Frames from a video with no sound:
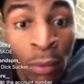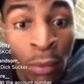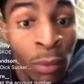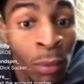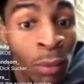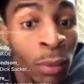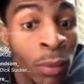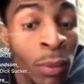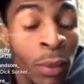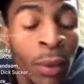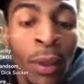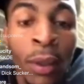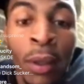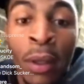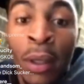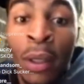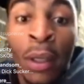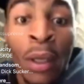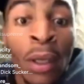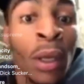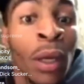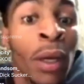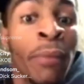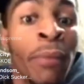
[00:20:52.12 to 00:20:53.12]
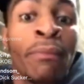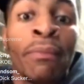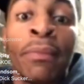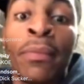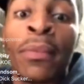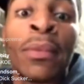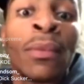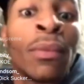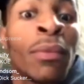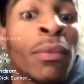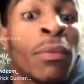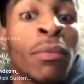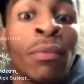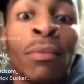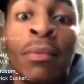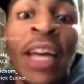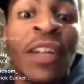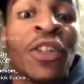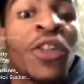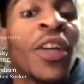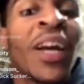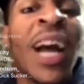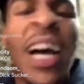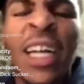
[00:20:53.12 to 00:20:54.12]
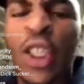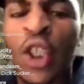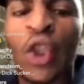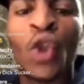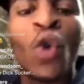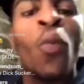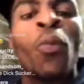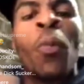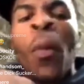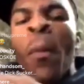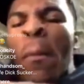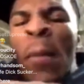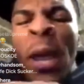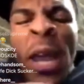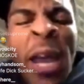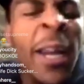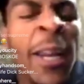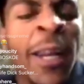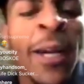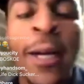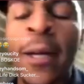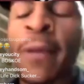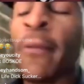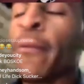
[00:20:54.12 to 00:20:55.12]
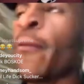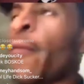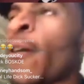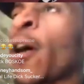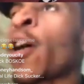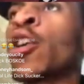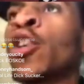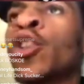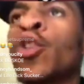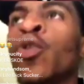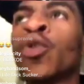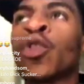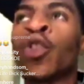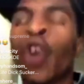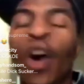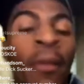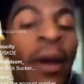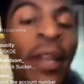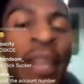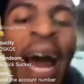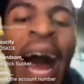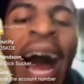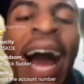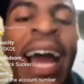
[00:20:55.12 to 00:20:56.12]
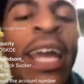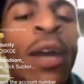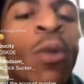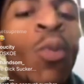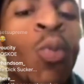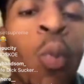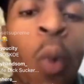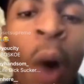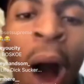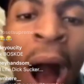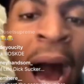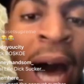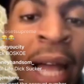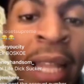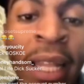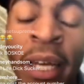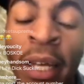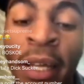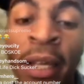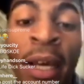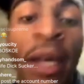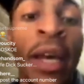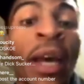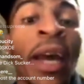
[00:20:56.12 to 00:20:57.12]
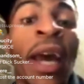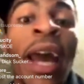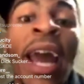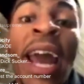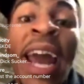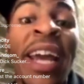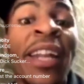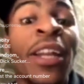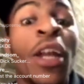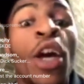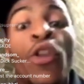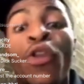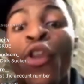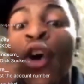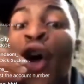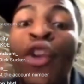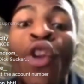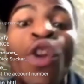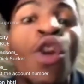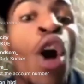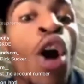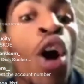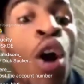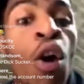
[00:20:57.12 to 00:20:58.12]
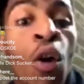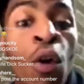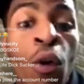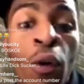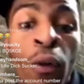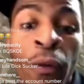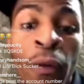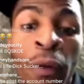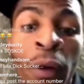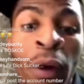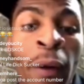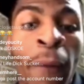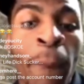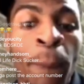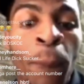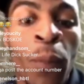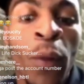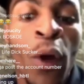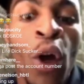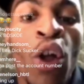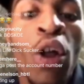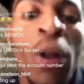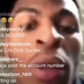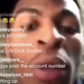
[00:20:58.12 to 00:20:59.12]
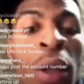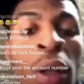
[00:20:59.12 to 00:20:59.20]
that shit got Superman. What the fuck is you talking about? Nah, he wild. Yo, DP, don't go to him. Yo, you coming back up